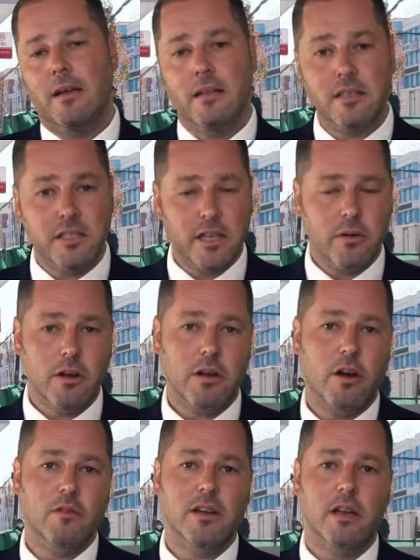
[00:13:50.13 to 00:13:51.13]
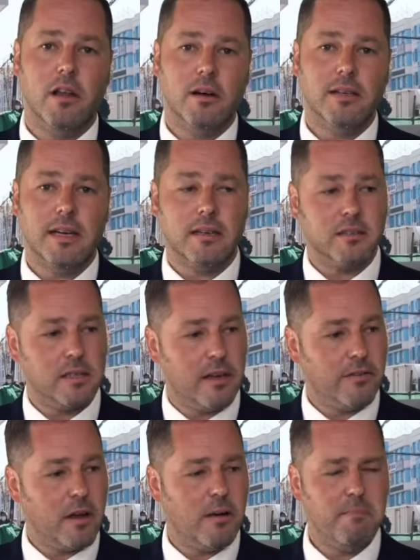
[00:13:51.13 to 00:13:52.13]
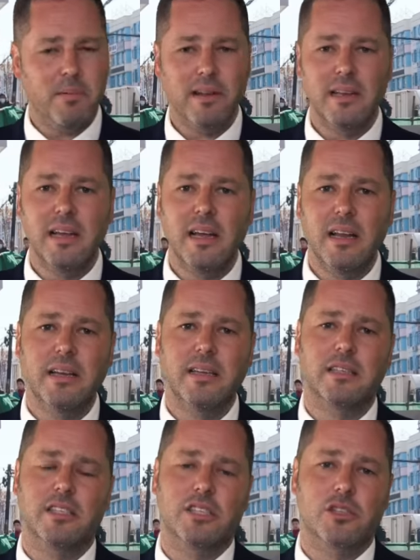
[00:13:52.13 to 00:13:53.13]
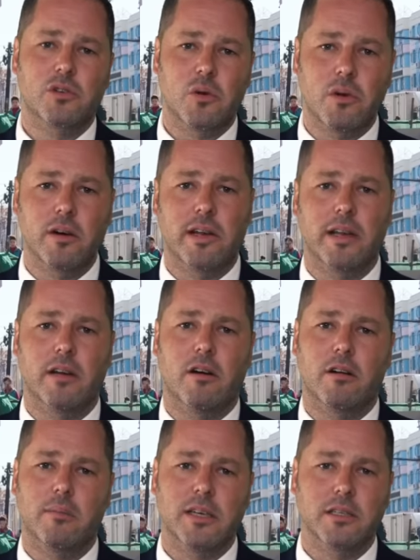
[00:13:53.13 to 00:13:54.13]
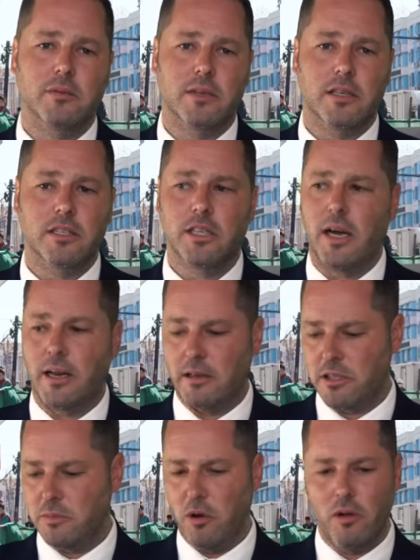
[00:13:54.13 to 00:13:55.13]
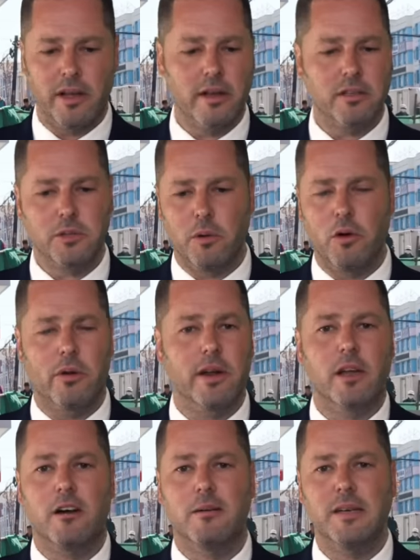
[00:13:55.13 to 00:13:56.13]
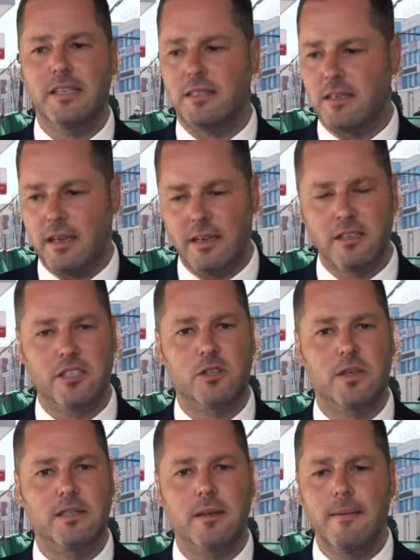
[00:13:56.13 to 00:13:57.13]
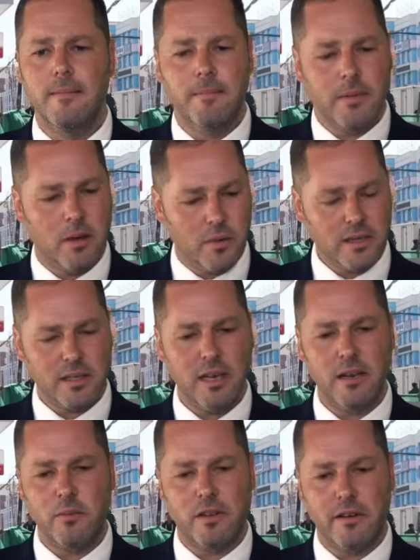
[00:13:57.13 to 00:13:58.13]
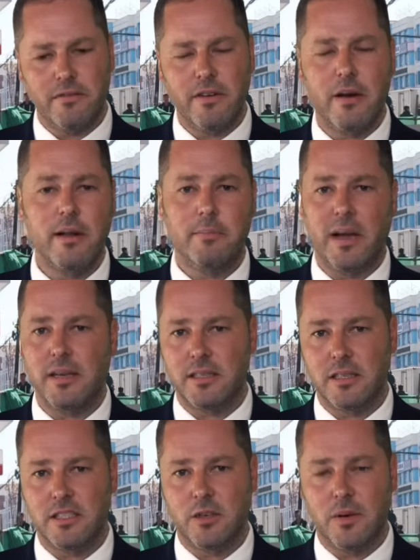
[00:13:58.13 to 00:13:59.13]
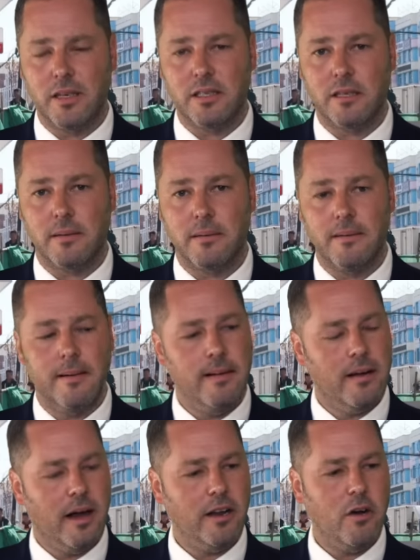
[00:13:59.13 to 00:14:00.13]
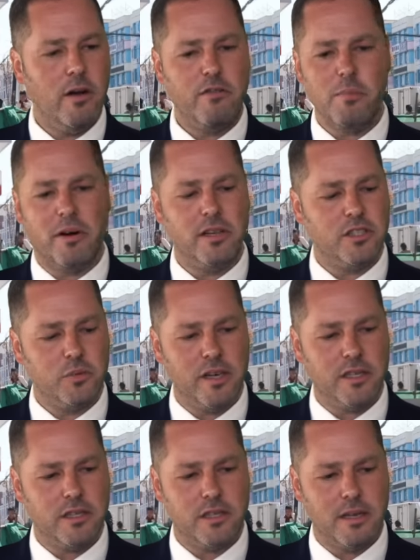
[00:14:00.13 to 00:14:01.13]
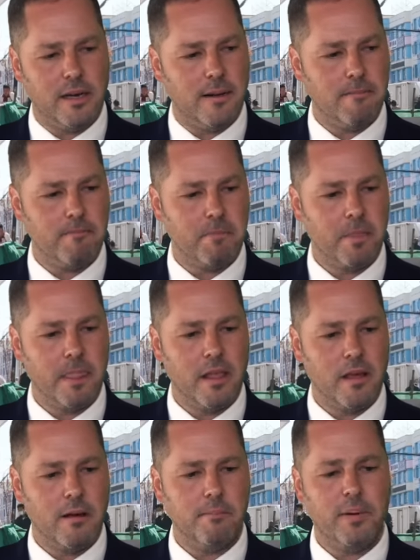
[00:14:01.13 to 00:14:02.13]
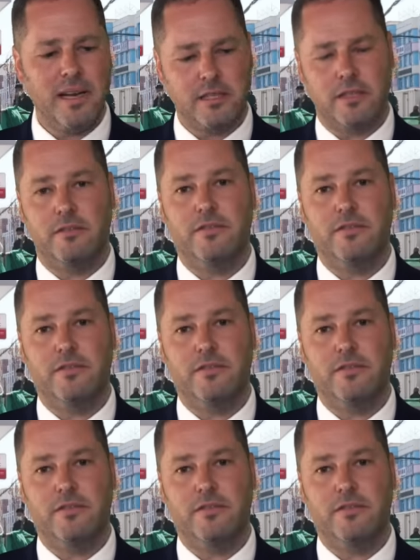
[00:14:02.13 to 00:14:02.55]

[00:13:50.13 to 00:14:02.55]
The zero COVID lockdowns have completely destroyed economies within China, smaller economies and industries. We're dealing with a very bad situation. I know everybody's reached compassion